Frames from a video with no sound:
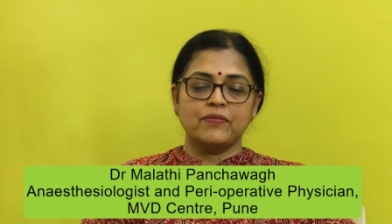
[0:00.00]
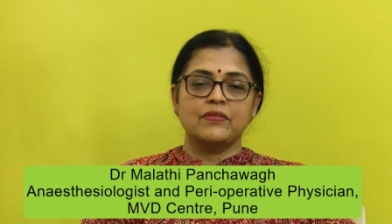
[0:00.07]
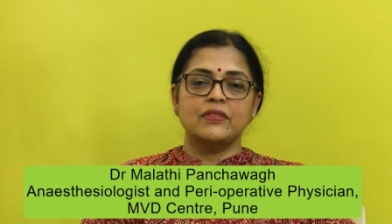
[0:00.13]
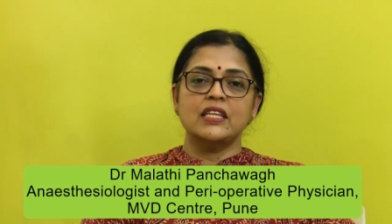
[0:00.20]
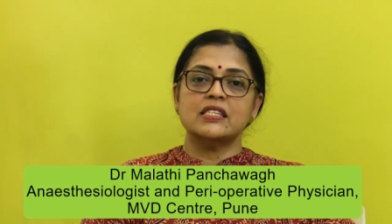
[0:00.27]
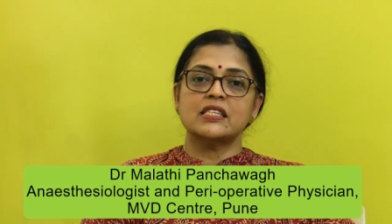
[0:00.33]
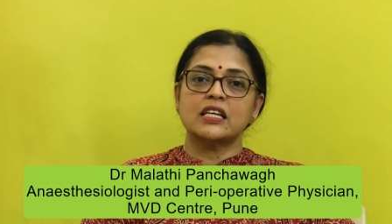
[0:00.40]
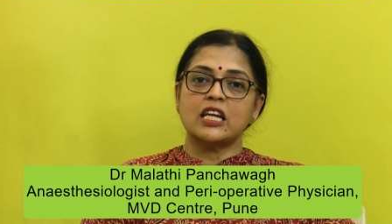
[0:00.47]

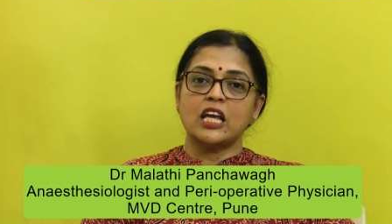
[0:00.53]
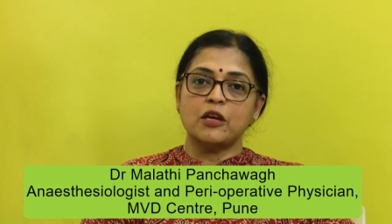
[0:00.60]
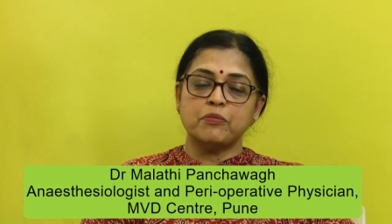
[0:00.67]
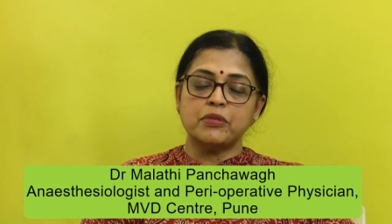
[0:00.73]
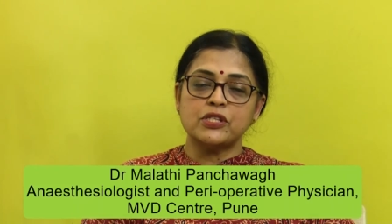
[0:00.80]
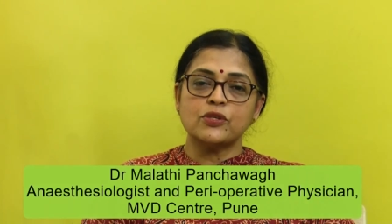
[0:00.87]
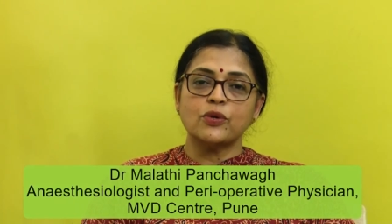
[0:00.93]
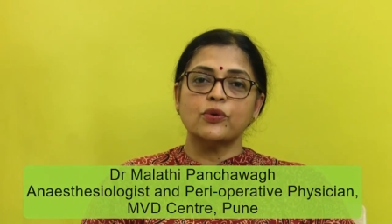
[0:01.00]
These are
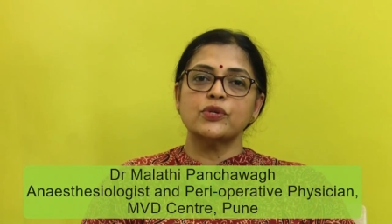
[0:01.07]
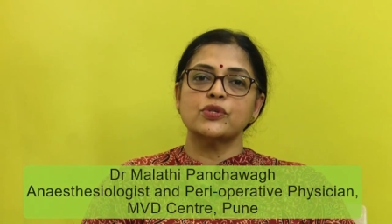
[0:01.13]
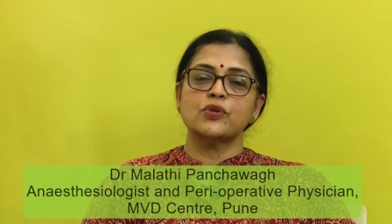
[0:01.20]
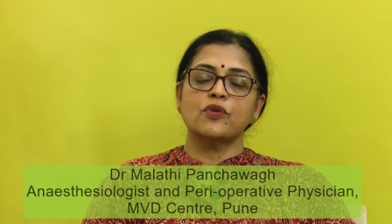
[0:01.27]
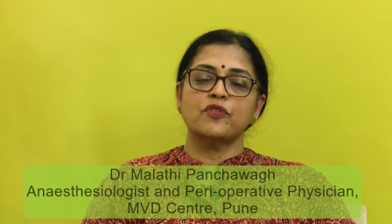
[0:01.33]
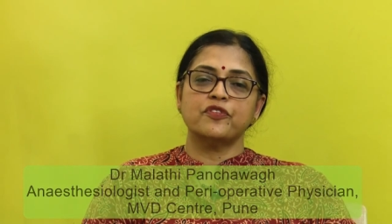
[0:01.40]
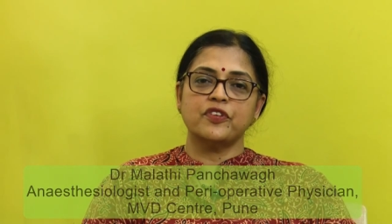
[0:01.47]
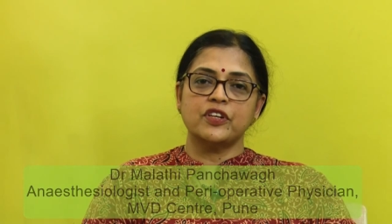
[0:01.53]
episodes
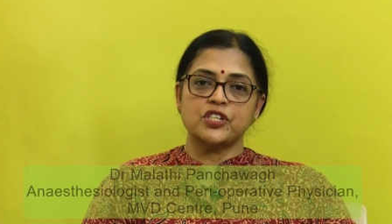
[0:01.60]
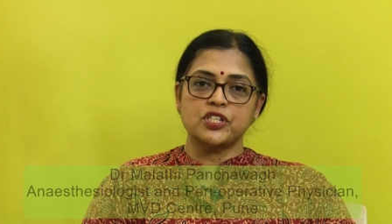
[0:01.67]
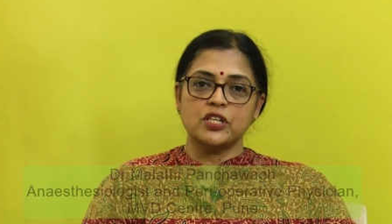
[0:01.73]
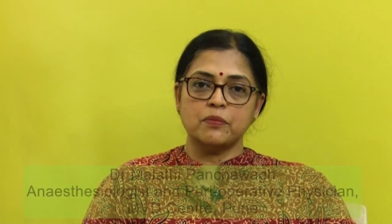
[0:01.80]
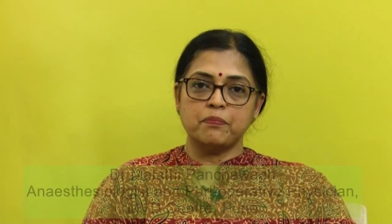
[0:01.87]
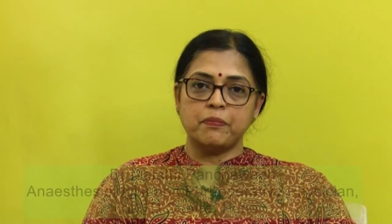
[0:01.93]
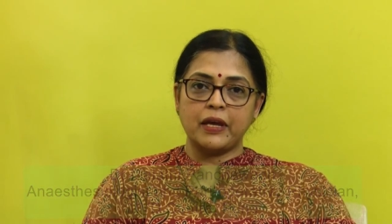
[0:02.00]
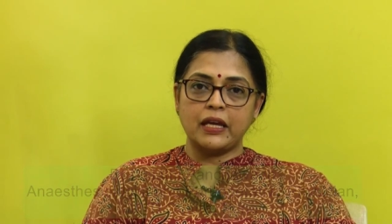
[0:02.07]
of facial
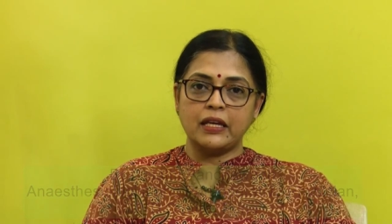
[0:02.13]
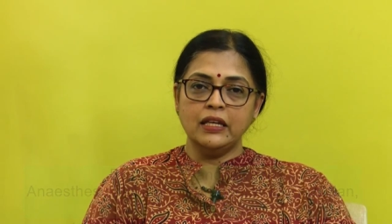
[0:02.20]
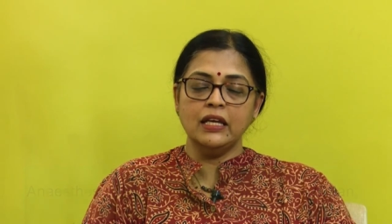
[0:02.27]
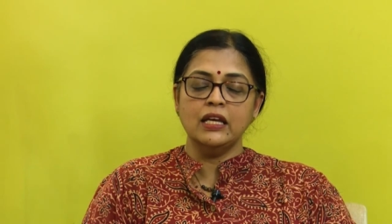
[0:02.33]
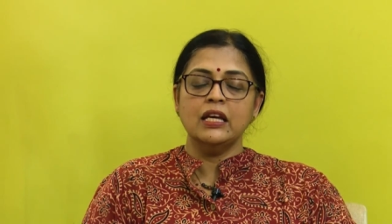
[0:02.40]
pain